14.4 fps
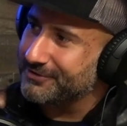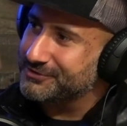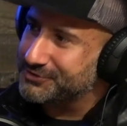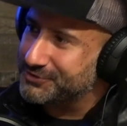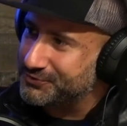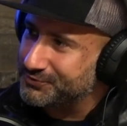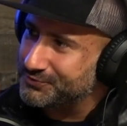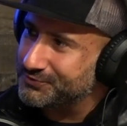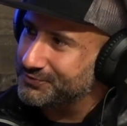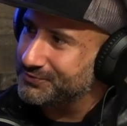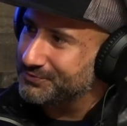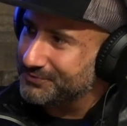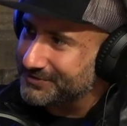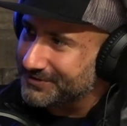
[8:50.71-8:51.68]
in
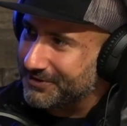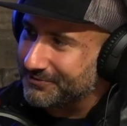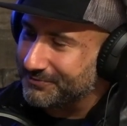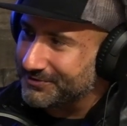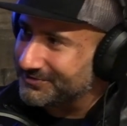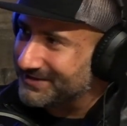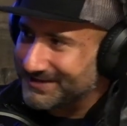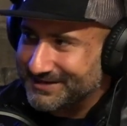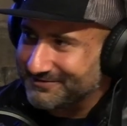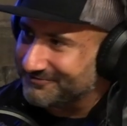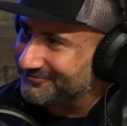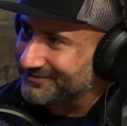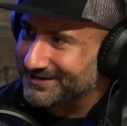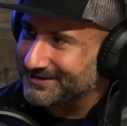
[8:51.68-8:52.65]
tune with with the
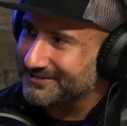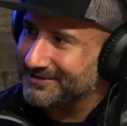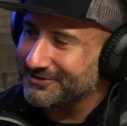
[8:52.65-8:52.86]
infinite.